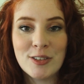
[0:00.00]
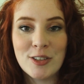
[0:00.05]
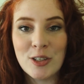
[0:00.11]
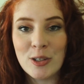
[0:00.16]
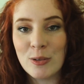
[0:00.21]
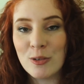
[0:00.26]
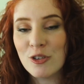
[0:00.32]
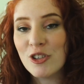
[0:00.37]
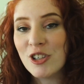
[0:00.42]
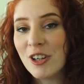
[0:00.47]

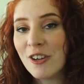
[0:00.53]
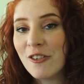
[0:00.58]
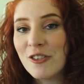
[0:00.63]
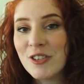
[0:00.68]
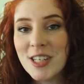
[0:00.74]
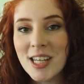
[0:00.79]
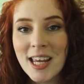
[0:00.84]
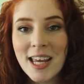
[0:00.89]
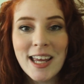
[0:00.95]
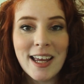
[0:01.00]
to
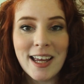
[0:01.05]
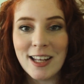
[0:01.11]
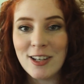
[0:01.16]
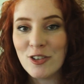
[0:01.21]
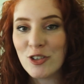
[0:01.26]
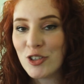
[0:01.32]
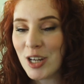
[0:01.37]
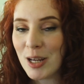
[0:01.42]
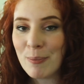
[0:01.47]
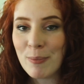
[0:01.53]
shift and
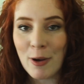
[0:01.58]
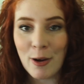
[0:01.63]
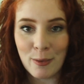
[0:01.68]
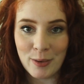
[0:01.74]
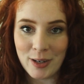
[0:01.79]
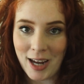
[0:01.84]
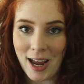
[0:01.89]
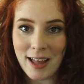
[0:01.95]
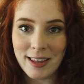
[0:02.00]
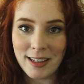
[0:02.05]
shape our
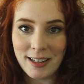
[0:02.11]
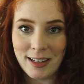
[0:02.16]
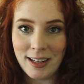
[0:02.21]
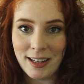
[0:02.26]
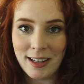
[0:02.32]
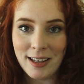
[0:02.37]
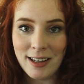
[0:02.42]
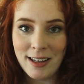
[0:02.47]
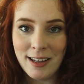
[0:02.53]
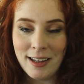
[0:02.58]

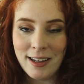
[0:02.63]
reality